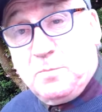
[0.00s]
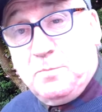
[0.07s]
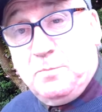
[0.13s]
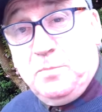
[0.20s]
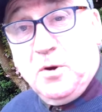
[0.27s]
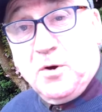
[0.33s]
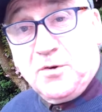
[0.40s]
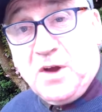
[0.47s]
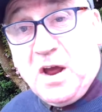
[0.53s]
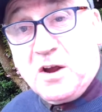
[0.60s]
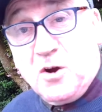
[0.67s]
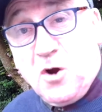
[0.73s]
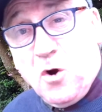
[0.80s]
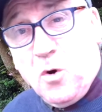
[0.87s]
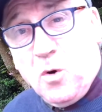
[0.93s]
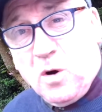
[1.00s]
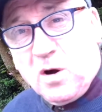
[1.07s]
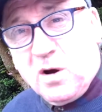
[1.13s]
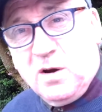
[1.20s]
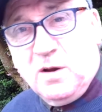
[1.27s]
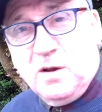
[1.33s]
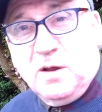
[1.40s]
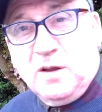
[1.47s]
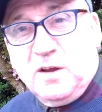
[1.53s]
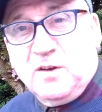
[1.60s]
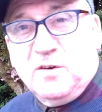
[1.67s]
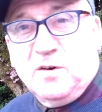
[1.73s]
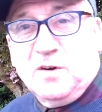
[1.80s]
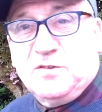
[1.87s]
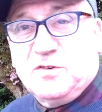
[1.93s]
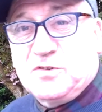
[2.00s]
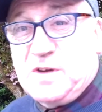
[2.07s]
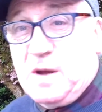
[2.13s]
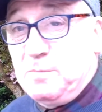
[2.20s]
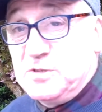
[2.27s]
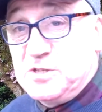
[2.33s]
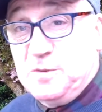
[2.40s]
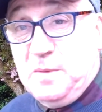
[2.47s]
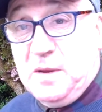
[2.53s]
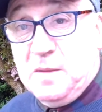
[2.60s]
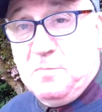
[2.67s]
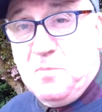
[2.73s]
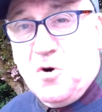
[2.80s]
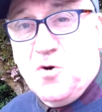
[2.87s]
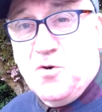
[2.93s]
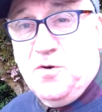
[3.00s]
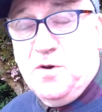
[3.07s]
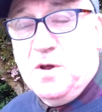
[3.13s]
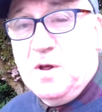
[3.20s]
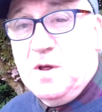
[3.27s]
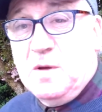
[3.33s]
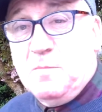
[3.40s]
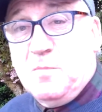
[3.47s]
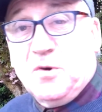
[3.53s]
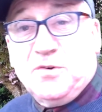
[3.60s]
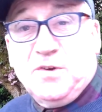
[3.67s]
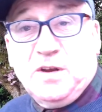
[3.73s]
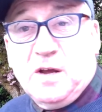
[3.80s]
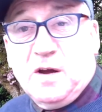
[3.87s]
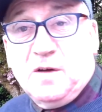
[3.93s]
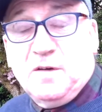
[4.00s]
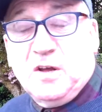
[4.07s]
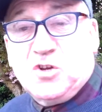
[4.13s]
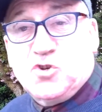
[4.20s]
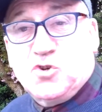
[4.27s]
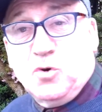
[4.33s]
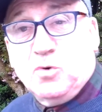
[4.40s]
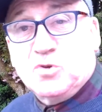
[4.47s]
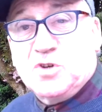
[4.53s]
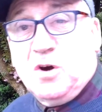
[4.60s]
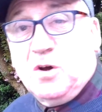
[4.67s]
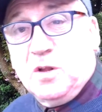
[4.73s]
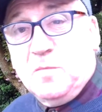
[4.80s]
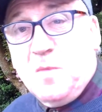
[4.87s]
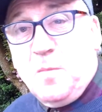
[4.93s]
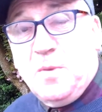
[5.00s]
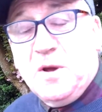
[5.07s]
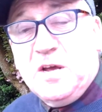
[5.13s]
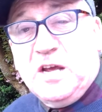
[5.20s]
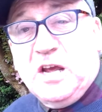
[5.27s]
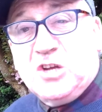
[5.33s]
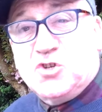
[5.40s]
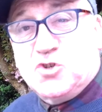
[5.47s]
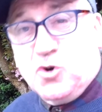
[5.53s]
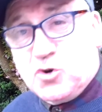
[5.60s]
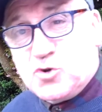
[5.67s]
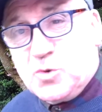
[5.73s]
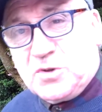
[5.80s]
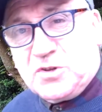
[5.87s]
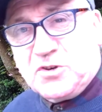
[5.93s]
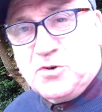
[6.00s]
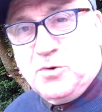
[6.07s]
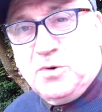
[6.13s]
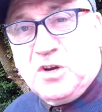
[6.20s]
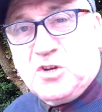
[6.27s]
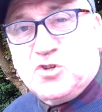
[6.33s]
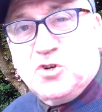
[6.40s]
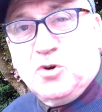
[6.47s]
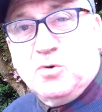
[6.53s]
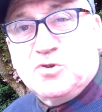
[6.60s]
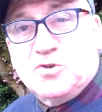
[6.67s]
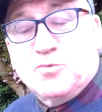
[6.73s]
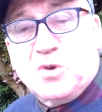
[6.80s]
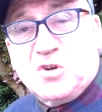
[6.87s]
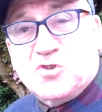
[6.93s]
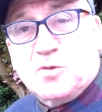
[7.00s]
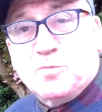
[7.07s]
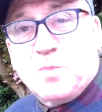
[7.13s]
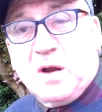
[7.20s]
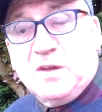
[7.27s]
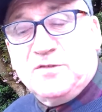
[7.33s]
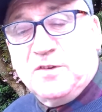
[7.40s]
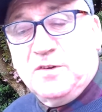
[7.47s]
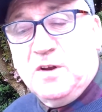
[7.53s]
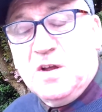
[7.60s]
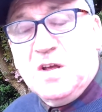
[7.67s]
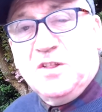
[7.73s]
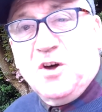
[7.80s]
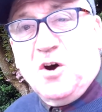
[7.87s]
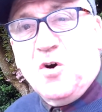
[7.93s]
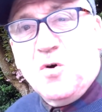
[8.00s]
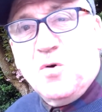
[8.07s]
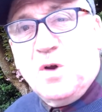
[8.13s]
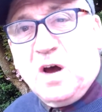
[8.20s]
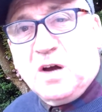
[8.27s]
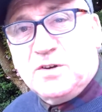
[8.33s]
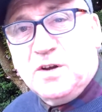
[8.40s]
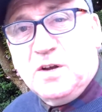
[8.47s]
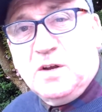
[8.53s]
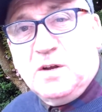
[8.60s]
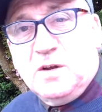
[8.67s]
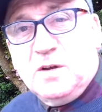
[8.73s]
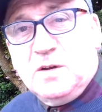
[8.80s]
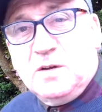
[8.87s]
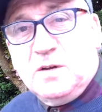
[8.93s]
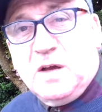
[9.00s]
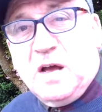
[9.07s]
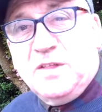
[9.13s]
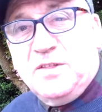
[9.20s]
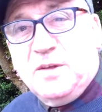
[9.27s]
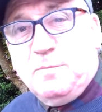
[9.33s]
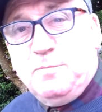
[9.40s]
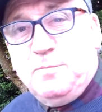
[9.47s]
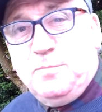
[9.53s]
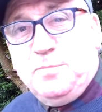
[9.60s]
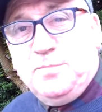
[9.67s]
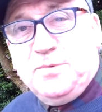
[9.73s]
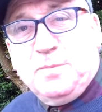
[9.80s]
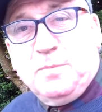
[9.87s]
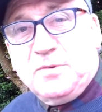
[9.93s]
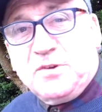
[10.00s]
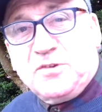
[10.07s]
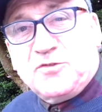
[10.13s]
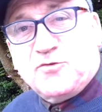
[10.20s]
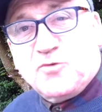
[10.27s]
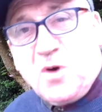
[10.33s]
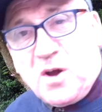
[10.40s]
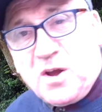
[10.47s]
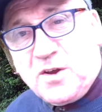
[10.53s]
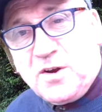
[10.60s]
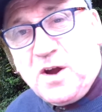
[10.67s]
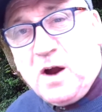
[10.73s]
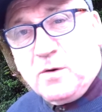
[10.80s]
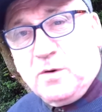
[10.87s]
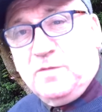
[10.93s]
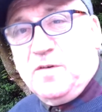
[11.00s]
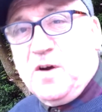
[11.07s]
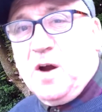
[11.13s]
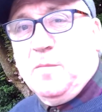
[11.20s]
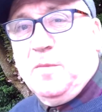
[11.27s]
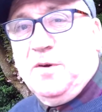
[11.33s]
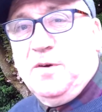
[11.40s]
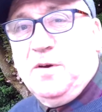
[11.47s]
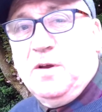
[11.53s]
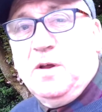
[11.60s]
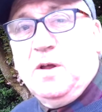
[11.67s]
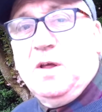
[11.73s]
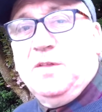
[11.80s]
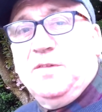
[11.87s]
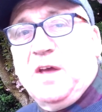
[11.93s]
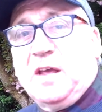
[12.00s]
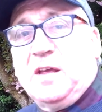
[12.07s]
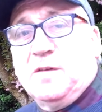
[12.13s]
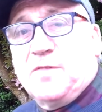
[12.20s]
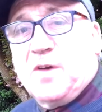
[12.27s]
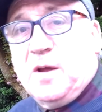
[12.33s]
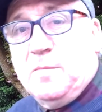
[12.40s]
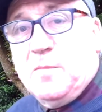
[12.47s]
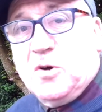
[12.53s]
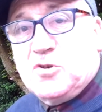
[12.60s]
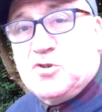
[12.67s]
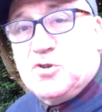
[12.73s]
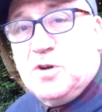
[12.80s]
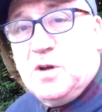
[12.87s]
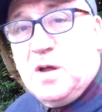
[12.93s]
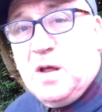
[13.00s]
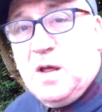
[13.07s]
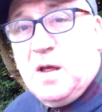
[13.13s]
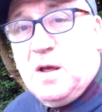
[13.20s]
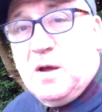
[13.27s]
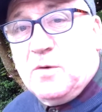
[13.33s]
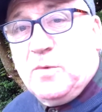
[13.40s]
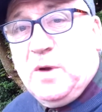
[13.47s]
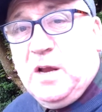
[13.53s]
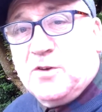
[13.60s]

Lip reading: Blood and Gore. You know, it just happens to be a pun, but it shows all of them up. It shows what they're doing. It shows Richard Branson, the whole lot, and the destroying our environment. Thank you very much. Real